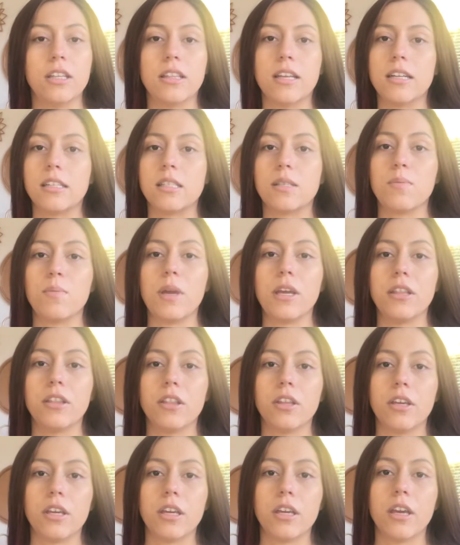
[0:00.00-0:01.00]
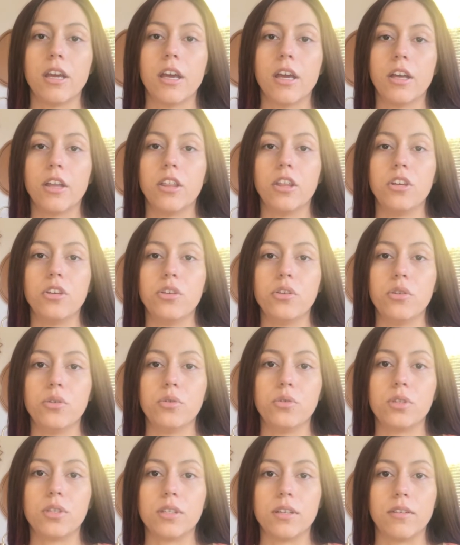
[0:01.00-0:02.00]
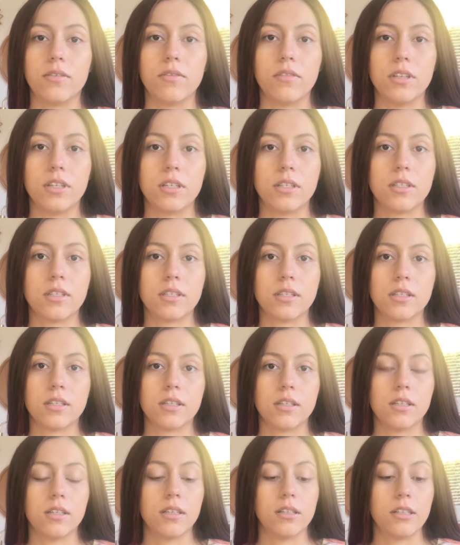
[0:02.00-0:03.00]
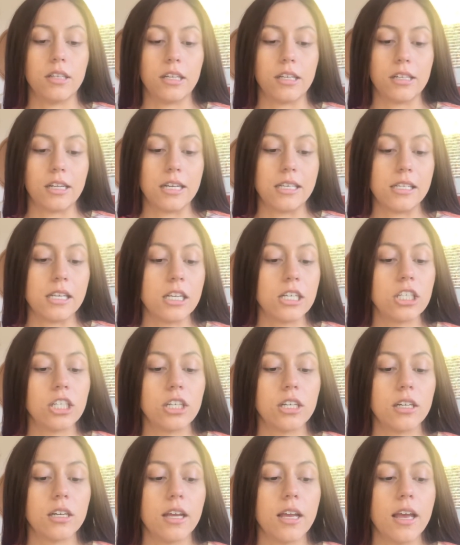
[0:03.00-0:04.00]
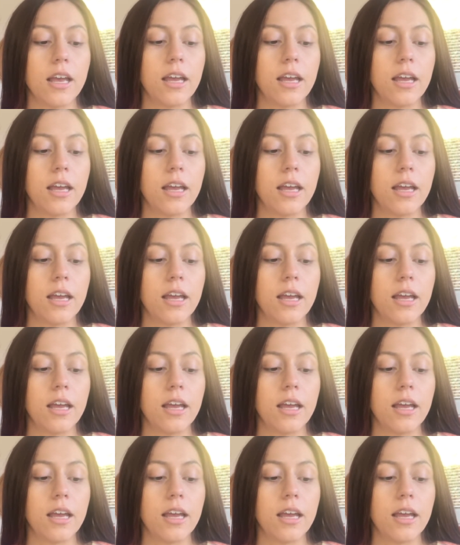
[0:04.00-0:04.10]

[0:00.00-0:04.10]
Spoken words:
That's mainly the use of this legalization.